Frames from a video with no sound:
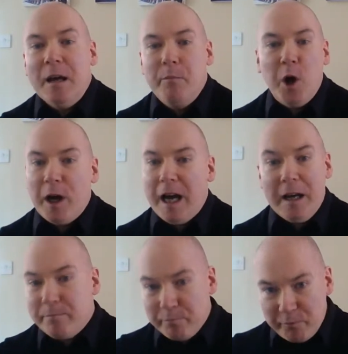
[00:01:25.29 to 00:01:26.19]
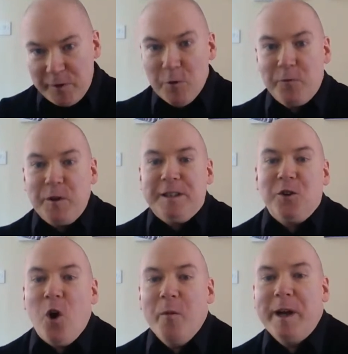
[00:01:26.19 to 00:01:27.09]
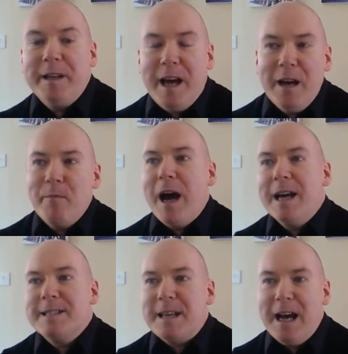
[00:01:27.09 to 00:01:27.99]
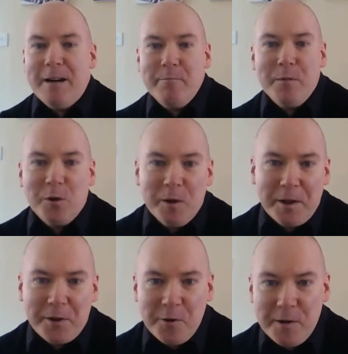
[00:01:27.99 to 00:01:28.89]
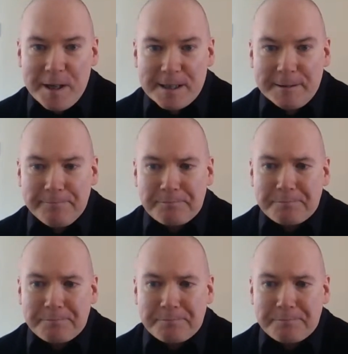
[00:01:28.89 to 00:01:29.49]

But feel free to comment as I'm going through this.